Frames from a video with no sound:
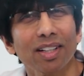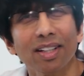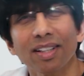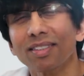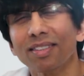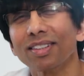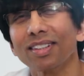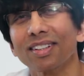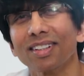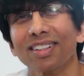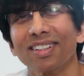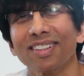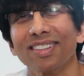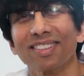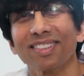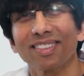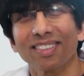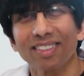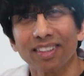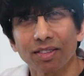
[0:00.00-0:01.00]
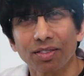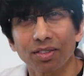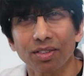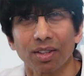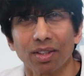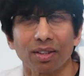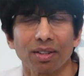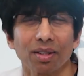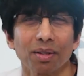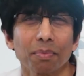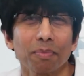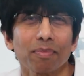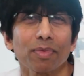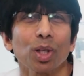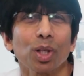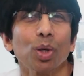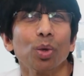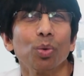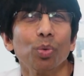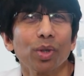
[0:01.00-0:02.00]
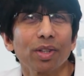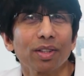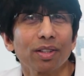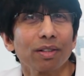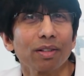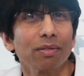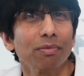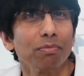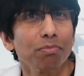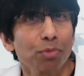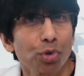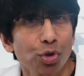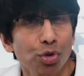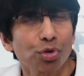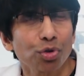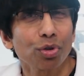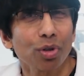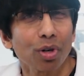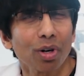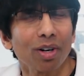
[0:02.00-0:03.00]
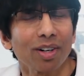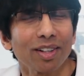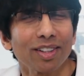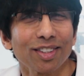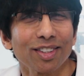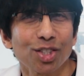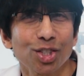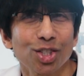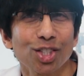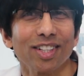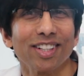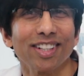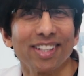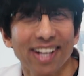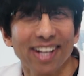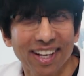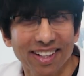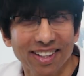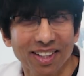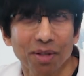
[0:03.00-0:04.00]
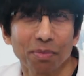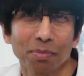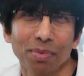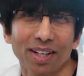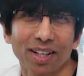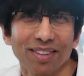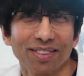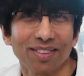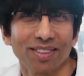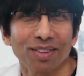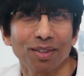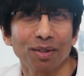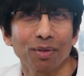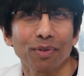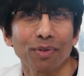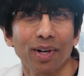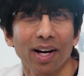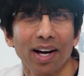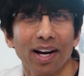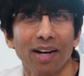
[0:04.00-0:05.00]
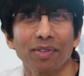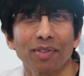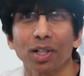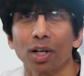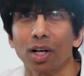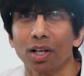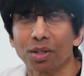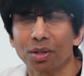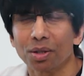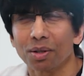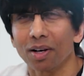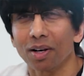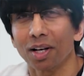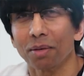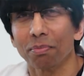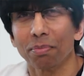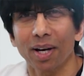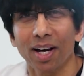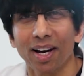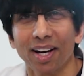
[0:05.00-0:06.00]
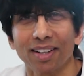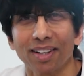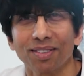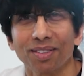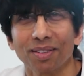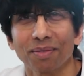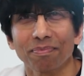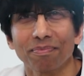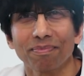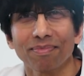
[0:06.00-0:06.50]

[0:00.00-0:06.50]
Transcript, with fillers: is consistent with the strong genetic basis for having under eye bags.